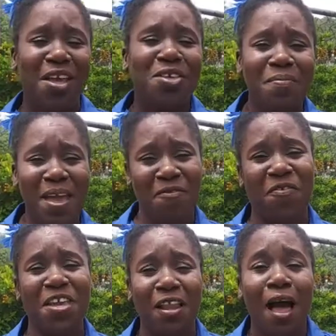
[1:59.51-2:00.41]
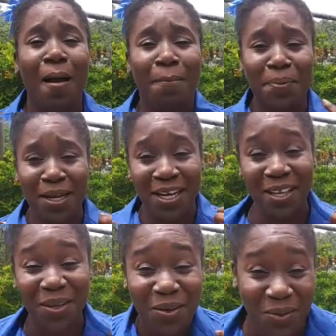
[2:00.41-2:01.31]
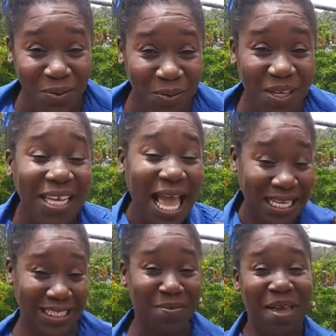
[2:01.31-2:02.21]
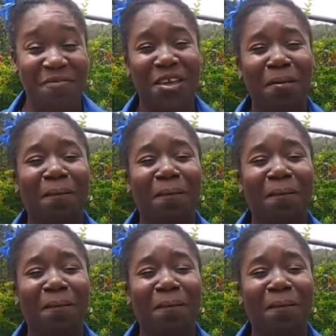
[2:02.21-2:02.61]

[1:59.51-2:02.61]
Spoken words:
You may feel blue. Yes, you may feel